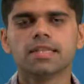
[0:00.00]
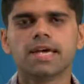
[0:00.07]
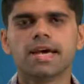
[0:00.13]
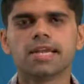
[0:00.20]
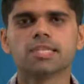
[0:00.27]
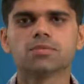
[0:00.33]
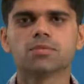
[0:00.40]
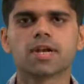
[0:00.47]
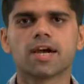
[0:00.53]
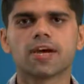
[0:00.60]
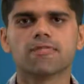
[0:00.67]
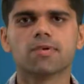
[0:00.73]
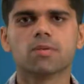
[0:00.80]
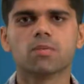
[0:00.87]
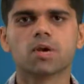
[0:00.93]
that is what
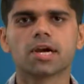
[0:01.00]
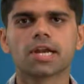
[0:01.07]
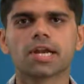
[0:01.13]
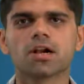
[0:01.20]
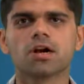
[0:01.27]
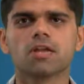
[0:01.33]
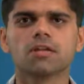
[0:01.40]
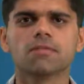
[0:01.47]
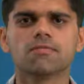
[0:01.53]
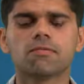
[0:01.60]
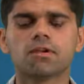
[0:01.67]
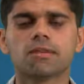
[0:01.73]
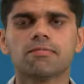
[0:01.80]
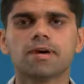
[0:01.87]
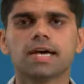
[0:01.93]
I've been working on
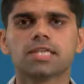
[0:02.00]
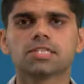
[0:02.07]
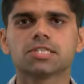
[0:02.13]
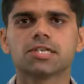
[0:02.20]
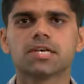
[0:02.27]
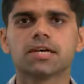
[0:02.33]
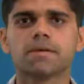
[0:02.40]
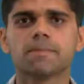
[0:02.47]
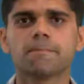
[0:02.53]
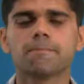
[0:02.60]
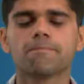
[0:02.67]
for the past year.